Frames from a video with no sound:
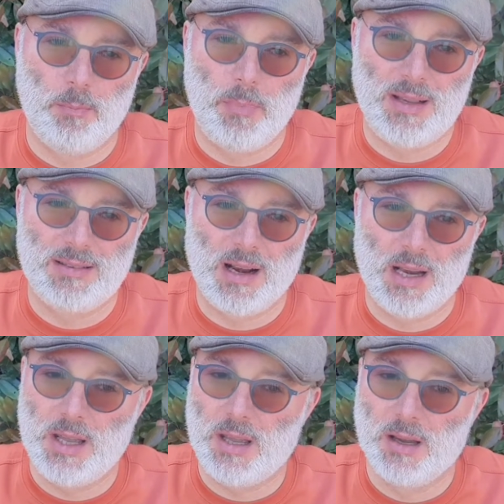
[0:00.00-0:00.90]

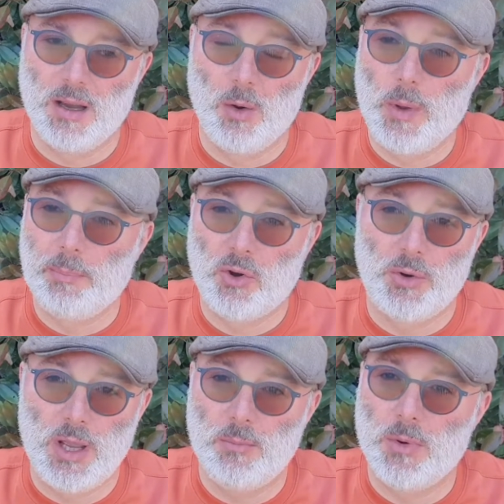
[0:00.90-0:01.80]
basically whipped
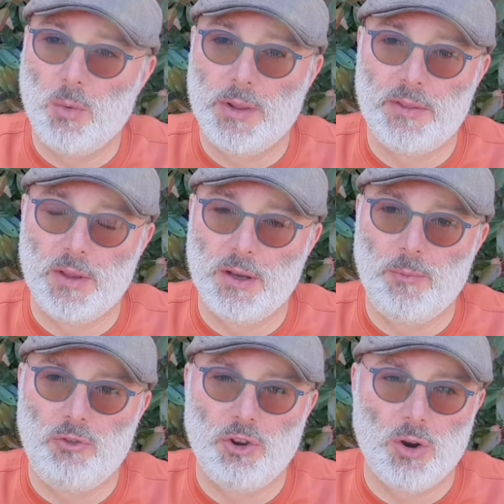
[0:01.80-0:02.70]
cream with
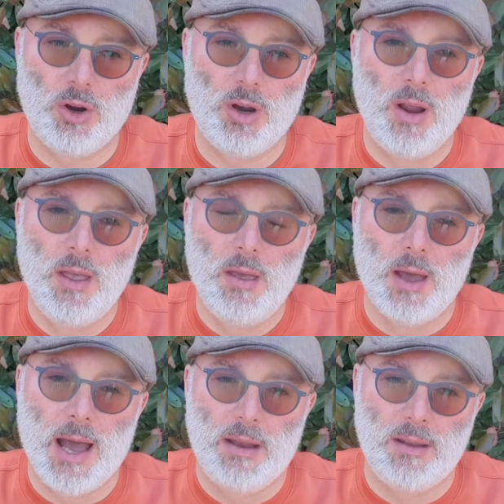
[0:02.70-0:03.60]
sugar
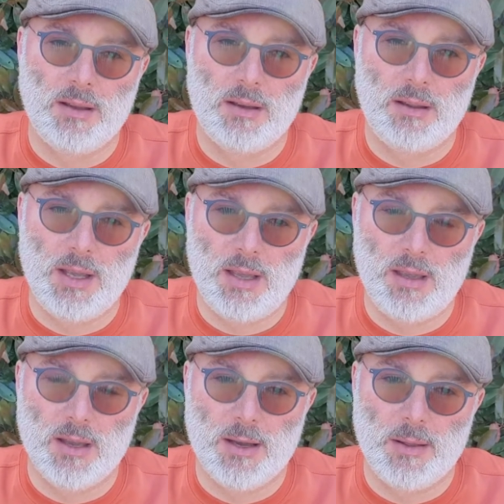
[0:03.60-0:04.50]
and
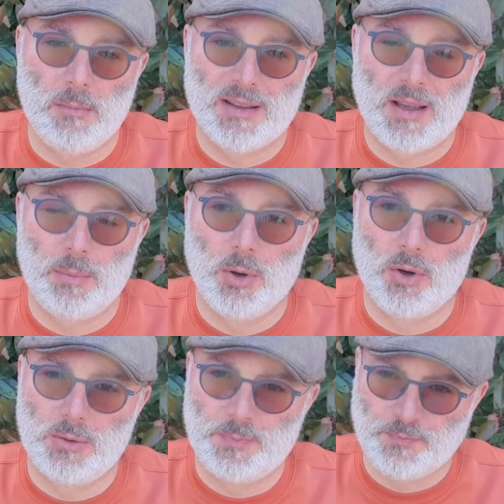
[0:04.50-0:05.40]
the
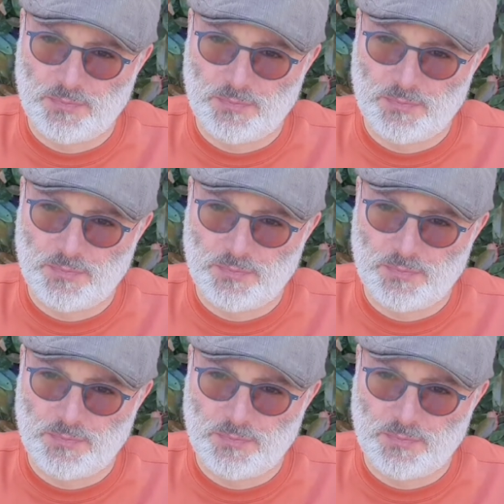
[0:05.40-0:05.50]
mascarpone